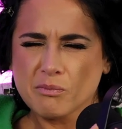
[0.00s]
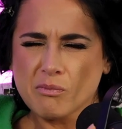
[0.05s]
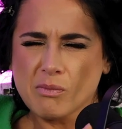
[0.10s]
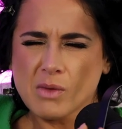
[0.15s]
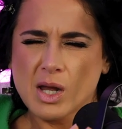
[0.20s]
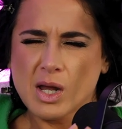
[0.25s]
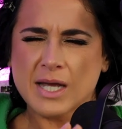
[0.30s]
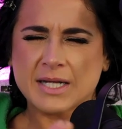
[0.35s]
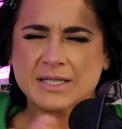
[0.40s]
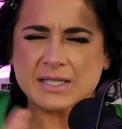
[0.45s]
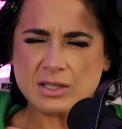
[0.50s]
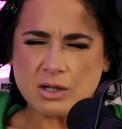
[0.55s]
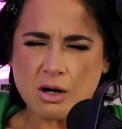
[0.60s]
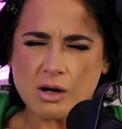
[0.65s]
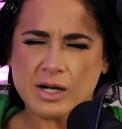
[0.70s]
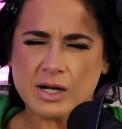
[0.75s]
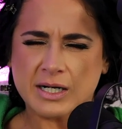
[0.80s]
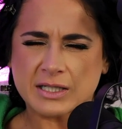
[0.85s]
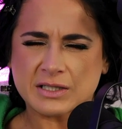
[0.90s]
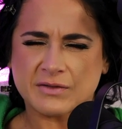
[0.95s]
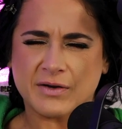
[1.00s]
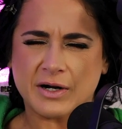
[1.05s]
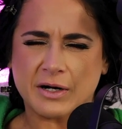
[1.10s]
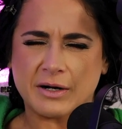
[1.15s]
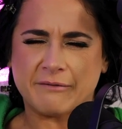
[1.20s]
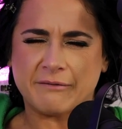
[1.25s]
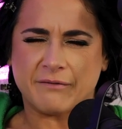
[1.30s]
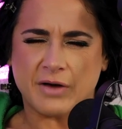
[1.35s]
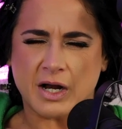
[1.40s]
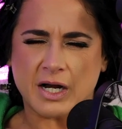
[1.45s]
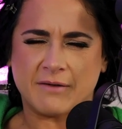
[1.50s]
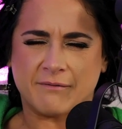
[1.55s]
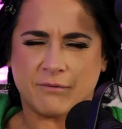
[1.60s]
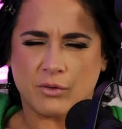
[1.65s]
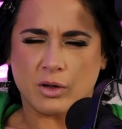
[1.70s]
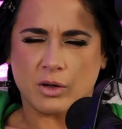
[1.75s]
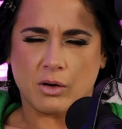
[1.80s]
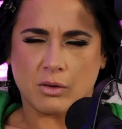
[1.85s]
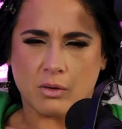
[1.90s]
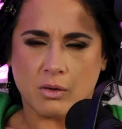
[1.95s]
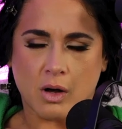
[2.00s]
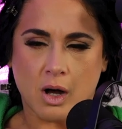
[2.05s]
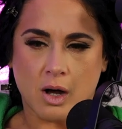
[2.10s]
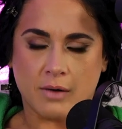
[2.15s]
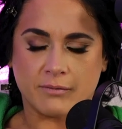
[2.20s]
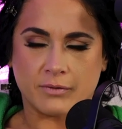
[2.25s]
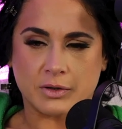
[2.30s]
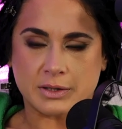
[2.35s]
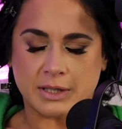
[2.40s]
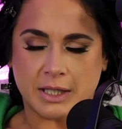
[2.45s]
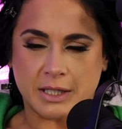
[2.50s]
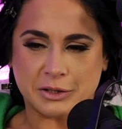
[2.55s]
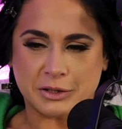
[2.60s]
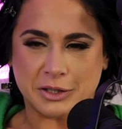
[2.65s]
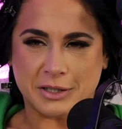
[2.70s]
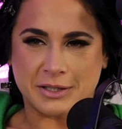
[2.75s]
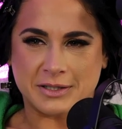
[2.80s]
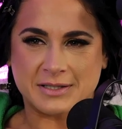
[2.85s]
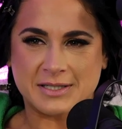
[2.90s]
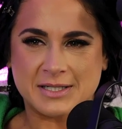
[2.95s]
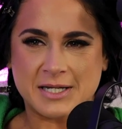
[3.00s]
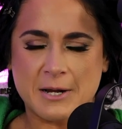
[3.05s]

it started as very funny Four Loko Conversations.